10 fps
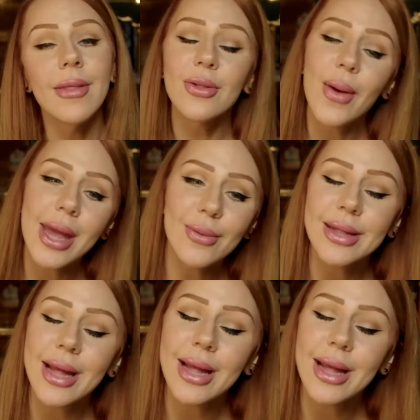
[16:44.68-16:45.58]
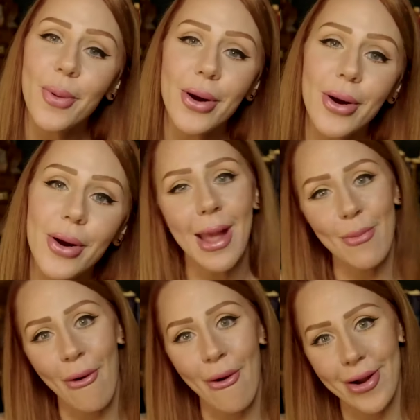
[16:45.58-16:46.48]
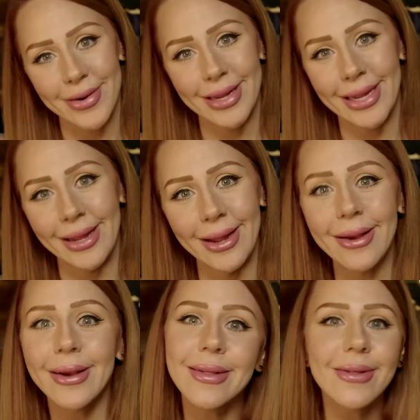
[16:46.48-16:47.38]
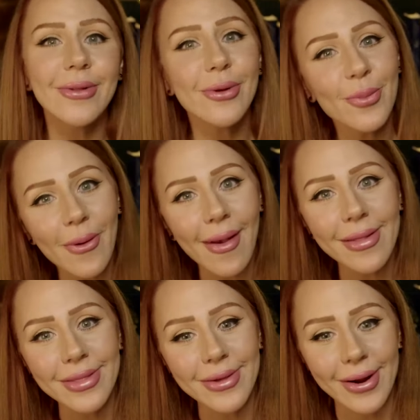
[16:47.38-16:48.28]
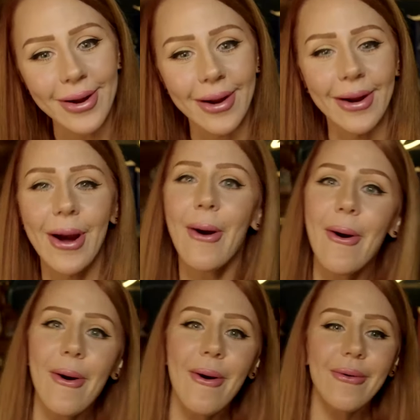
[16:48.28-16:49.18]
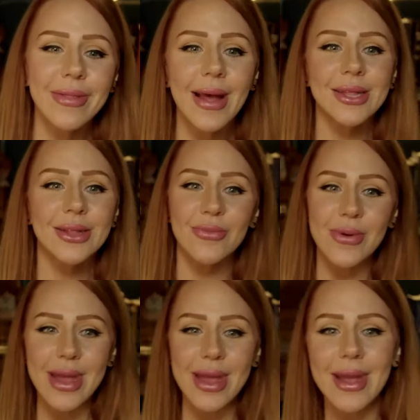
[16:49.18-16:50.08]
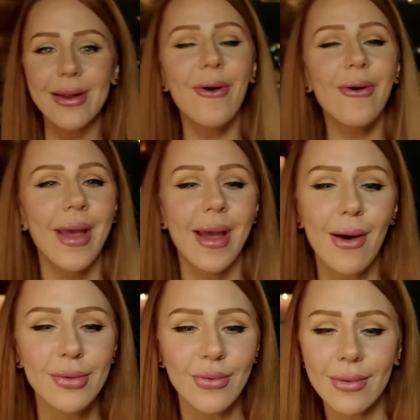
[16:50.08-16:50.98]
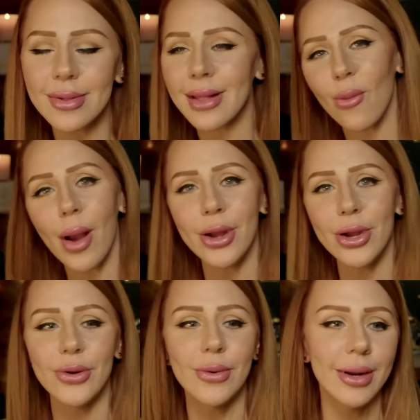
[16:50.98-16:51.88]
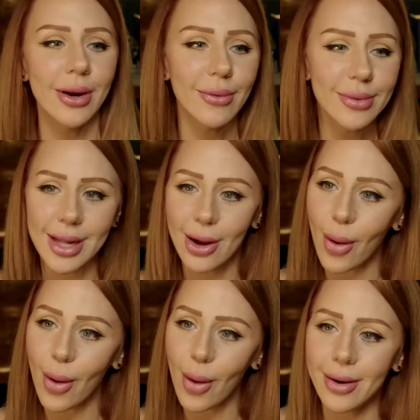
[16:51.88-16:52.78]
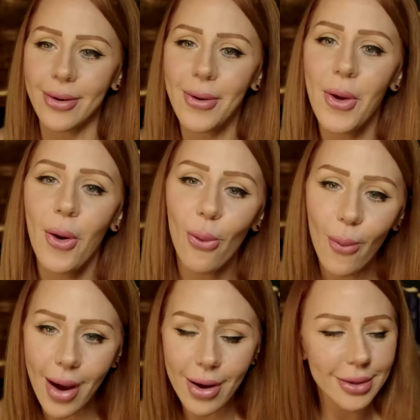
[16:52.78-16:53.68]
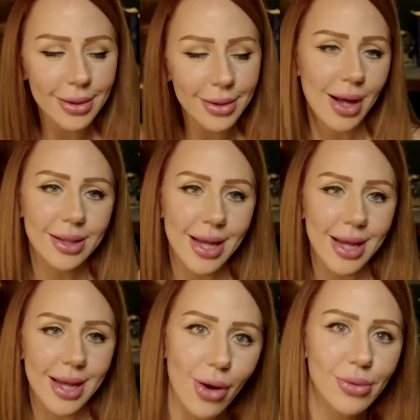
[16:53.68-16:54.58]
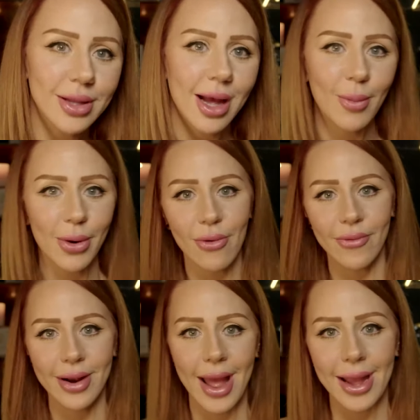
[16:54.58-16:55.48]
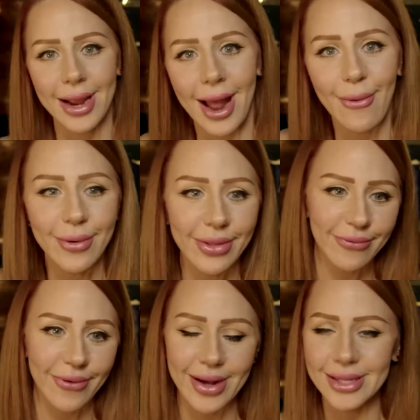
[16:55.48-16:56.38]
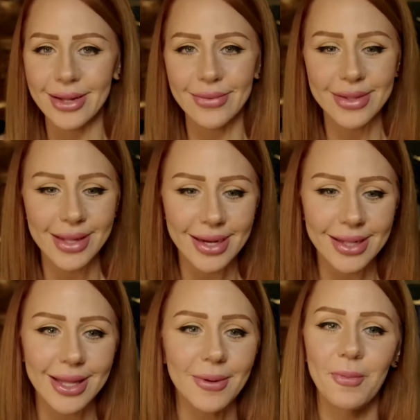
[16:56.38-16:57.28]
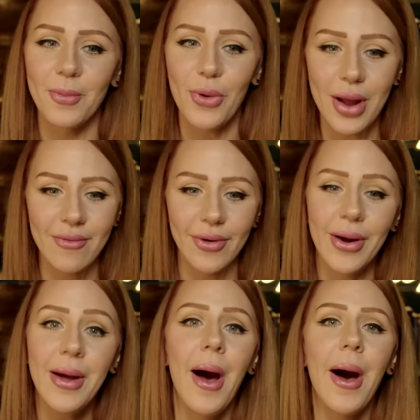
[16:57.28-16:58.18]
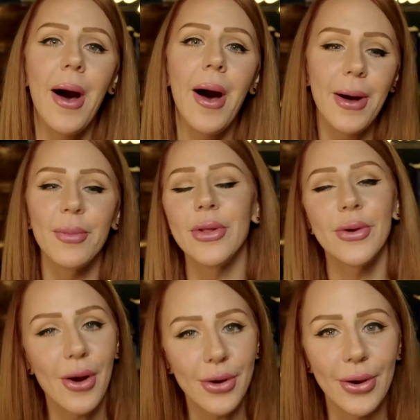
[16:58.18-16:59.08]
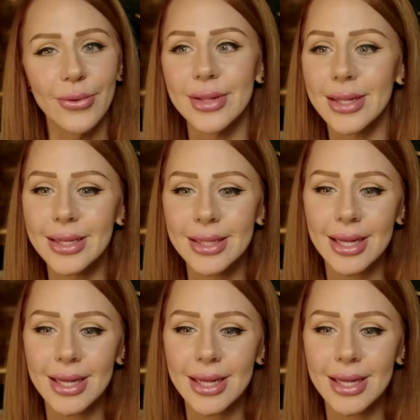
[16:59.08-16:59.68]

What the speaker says: that's why he was at your birthday party, because he's your brother. Oh, that's sweet. Okay. I was like, why are you doing here? I was like, why are LaShante's ghosts coming over and hanging out with her friends? I was like, whatever. They're not ghosts. He